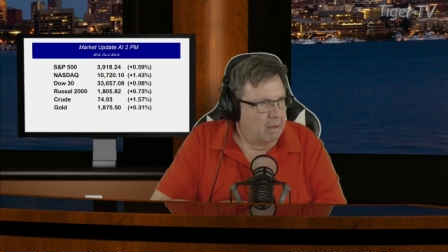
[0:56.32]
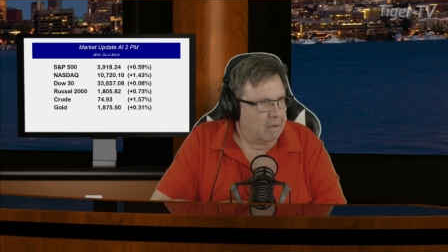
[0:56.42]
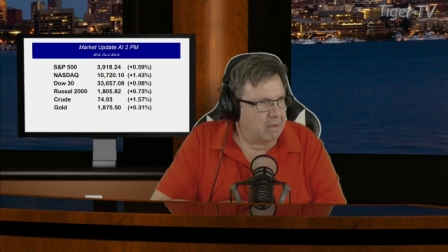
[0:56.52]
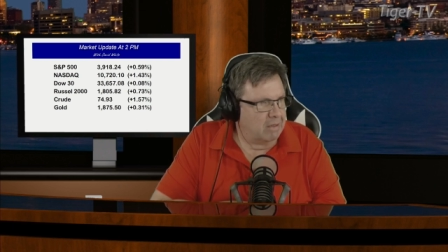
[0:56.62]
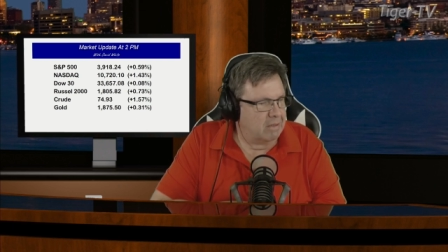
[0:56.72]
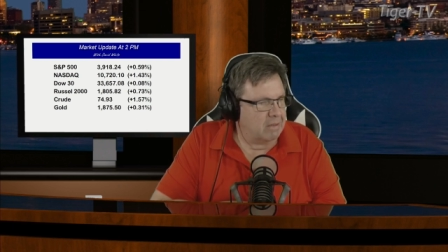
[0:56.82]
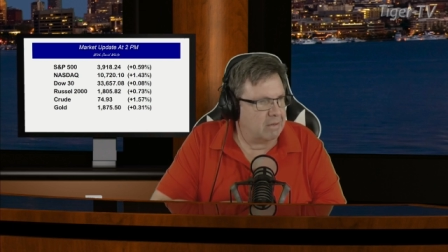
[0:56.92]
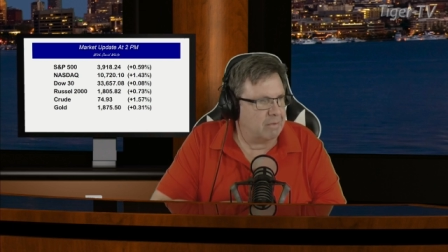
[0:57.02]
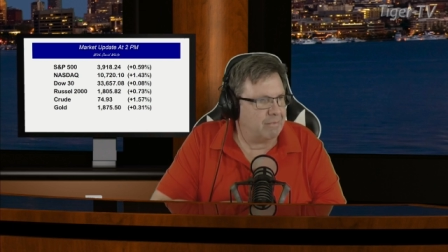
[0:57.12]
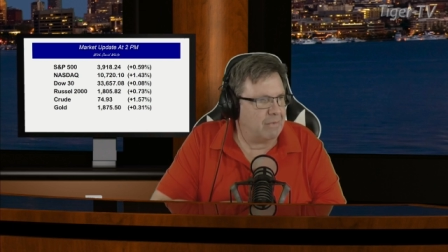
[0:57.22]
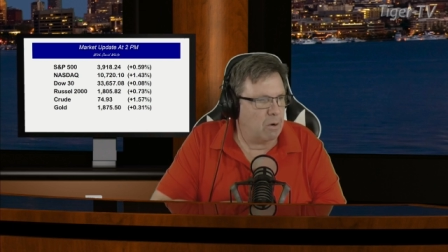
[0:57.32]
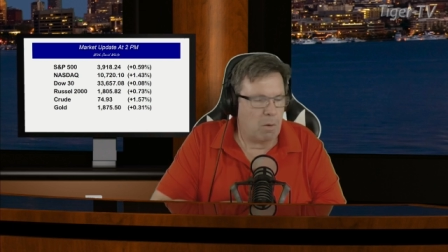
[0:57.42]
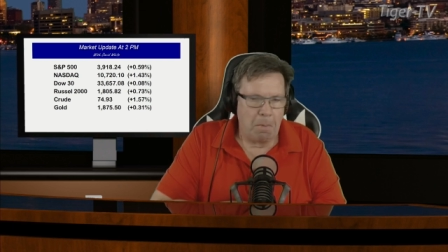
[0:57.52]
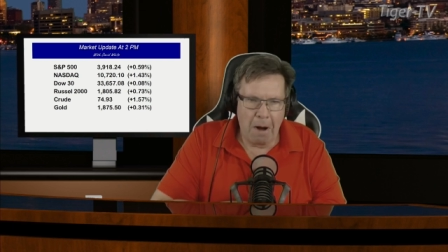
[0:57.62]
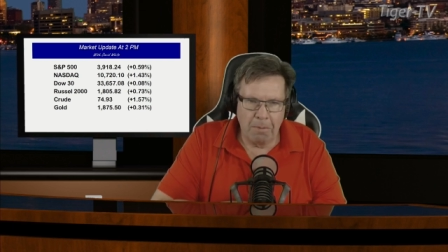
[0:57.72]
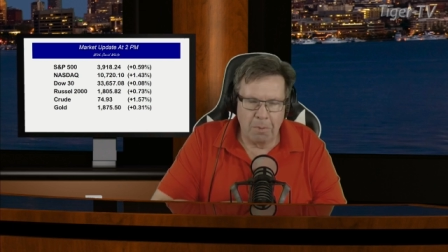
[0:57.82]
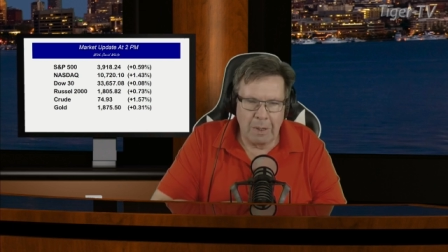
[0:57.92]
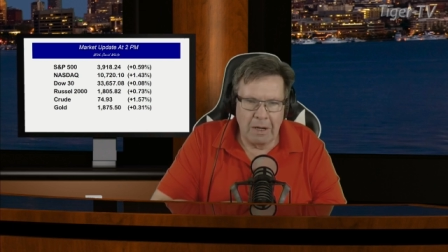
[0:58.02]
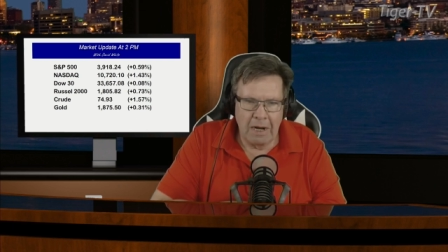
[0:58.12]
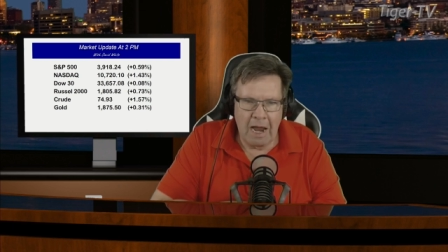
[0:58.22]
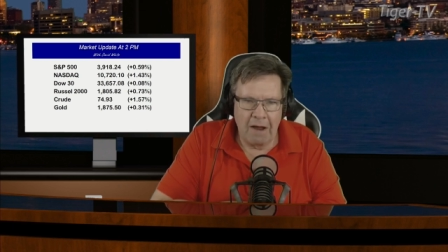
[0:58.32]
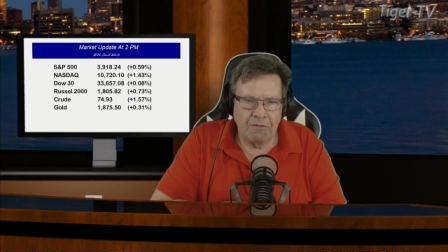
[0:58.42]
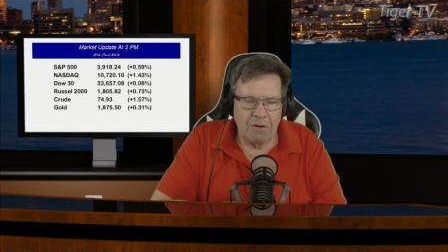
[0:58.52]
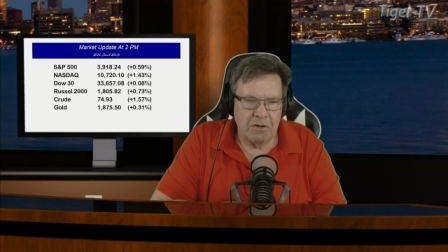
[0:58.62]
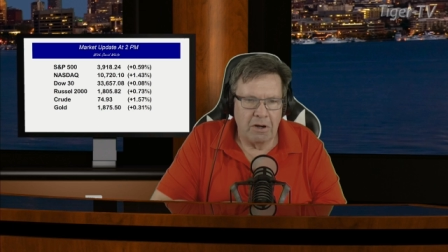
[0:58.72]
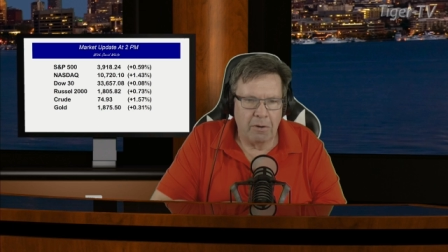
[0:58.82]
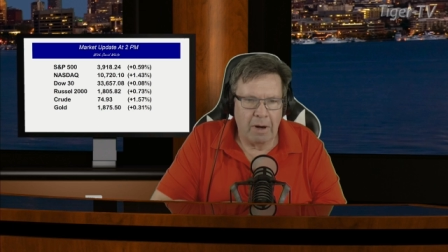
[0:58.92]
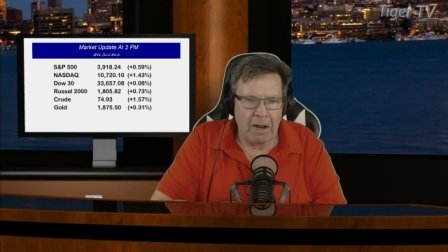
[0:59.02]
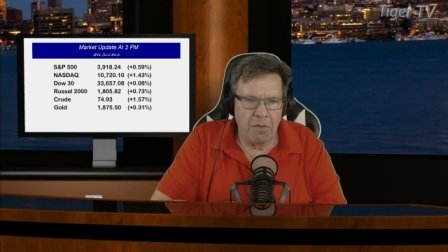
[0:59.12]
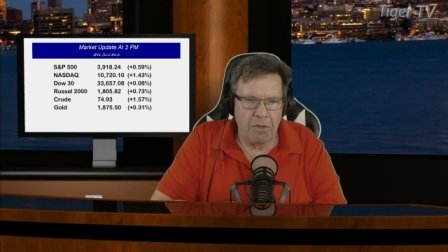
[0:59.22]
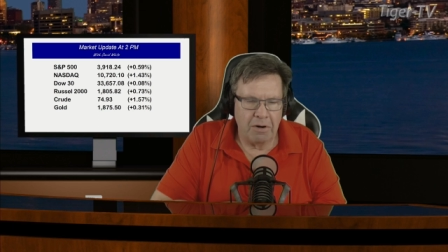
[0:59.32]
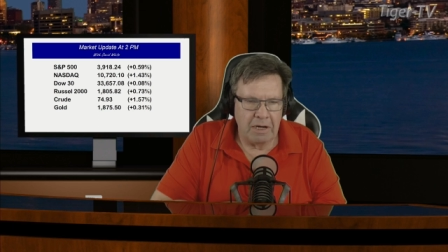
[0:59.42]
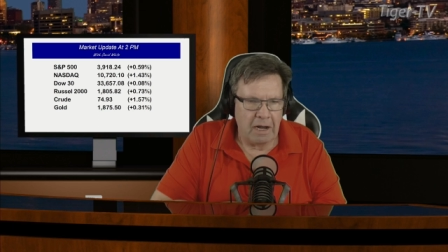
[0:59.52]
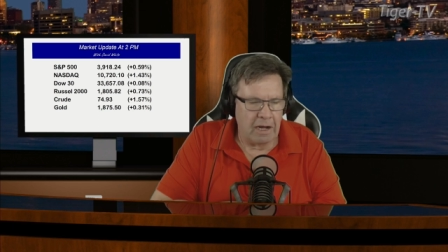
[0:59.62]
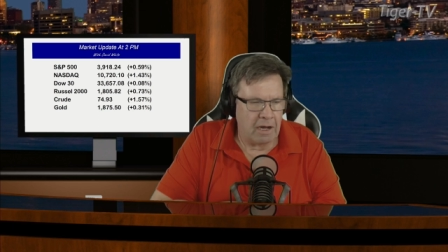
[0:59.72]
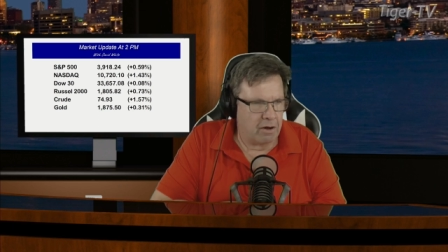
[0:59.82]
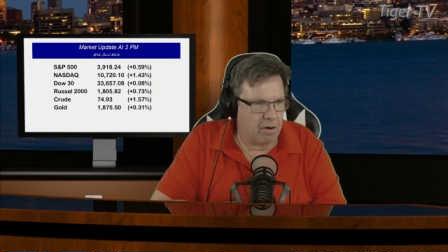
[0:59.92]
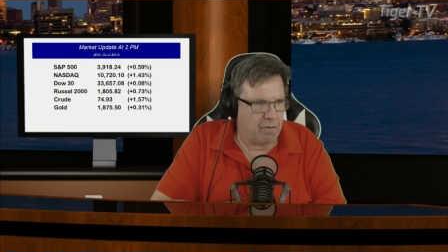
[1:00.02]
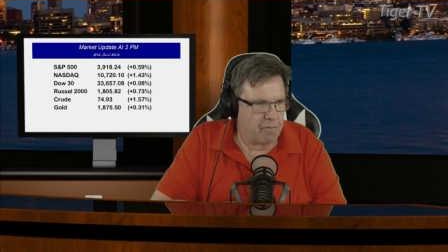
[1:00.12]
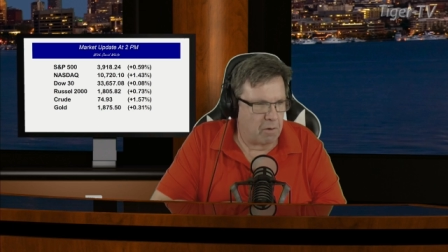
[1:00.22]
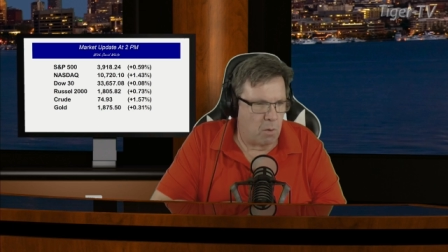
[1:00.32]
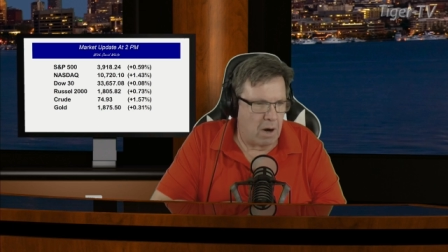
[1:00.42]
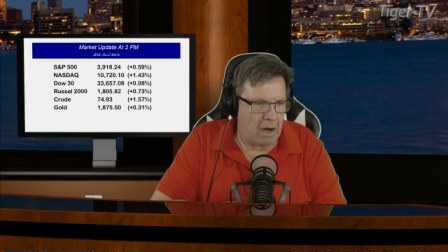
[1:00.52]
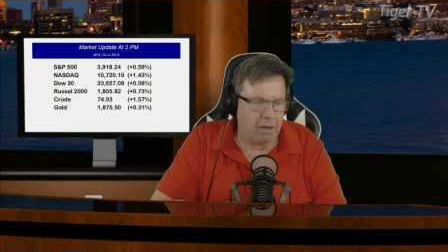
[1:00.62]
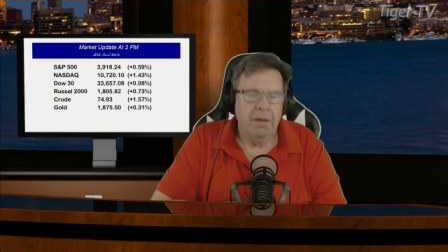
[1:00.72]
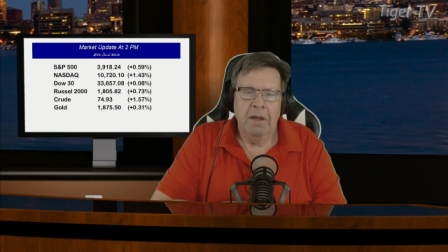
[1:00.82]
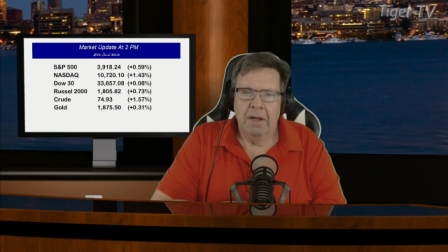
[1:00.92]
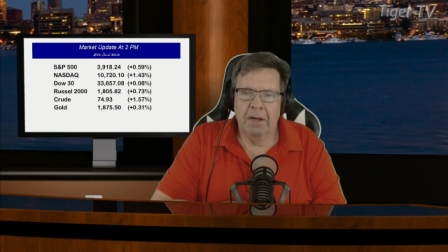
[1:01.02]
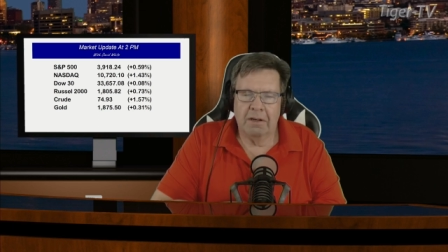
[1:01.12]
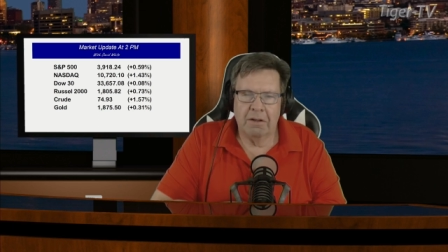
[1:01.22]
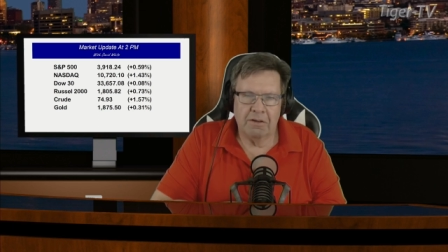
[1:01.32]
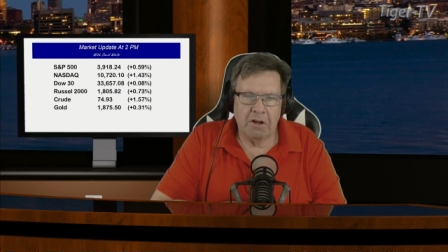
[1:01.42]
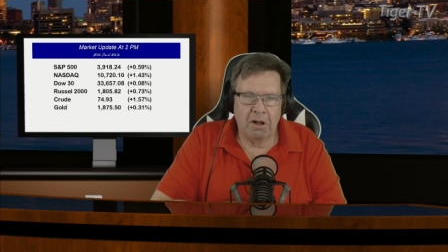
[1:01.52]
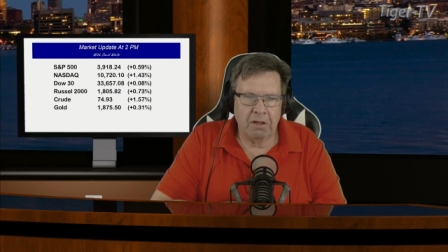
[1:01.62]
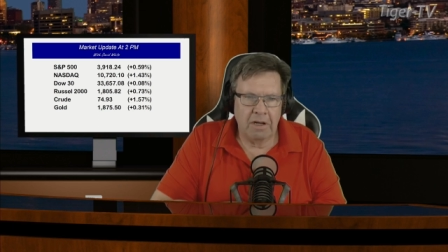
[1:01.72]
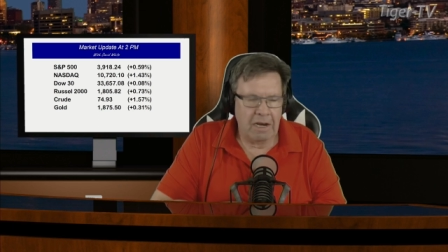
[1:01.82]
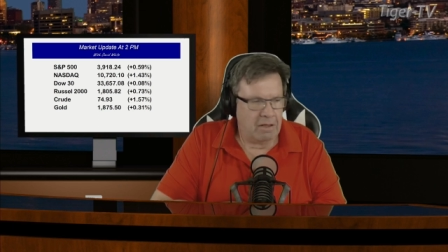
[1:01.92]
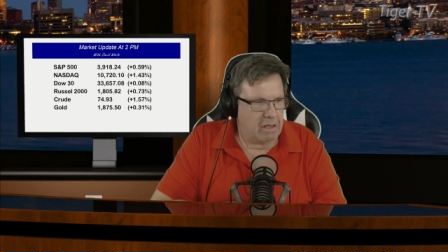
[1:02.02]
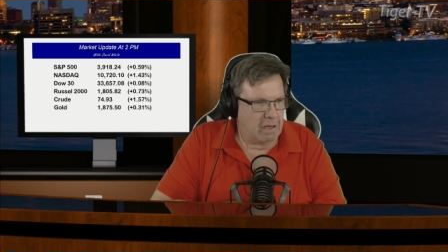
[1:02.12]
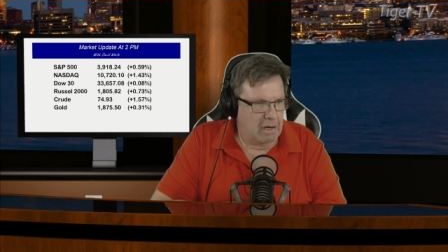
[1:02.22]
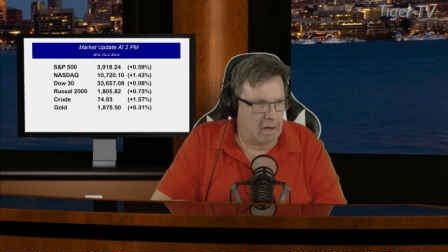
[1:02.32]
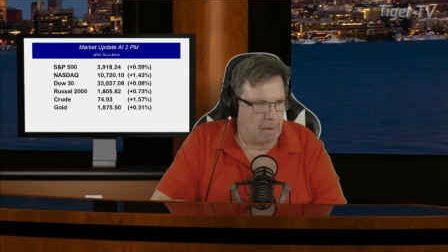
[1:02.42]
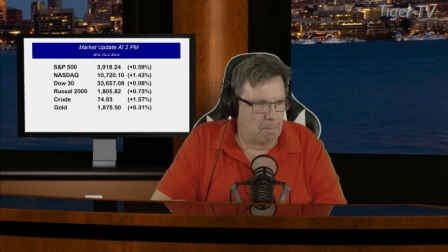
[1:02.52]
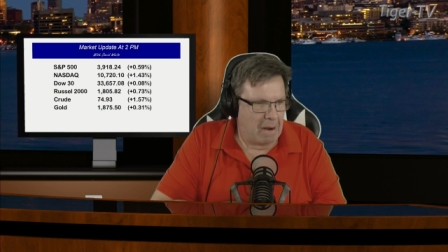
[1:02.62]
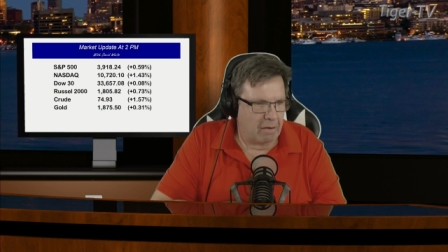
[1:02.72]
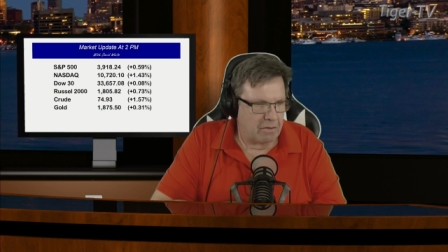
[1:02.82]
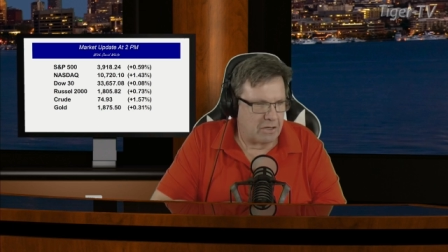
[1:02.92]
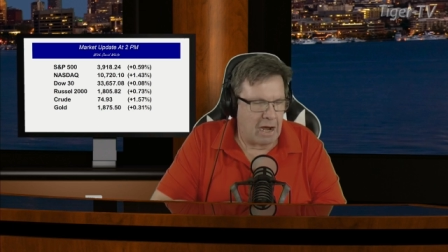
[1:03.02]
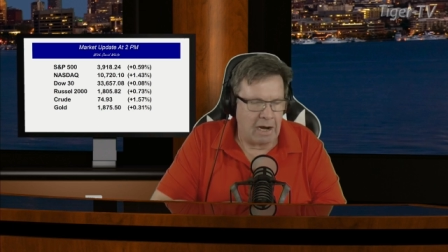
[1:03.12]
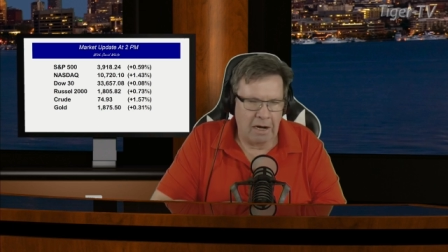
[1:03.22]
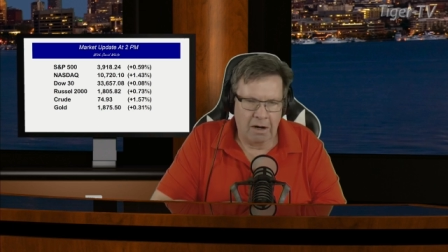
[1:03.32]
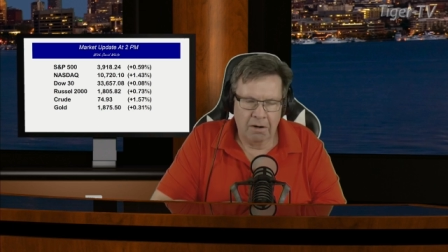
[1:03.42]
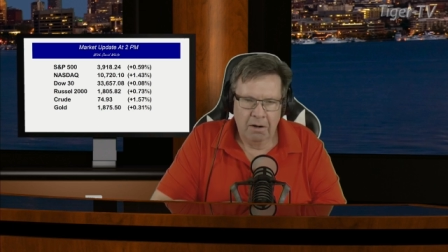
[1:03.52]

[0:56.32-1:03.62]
uh, you know, we're probably going to have to sit around 3,900 for a while and consolidate the uh, bounce higher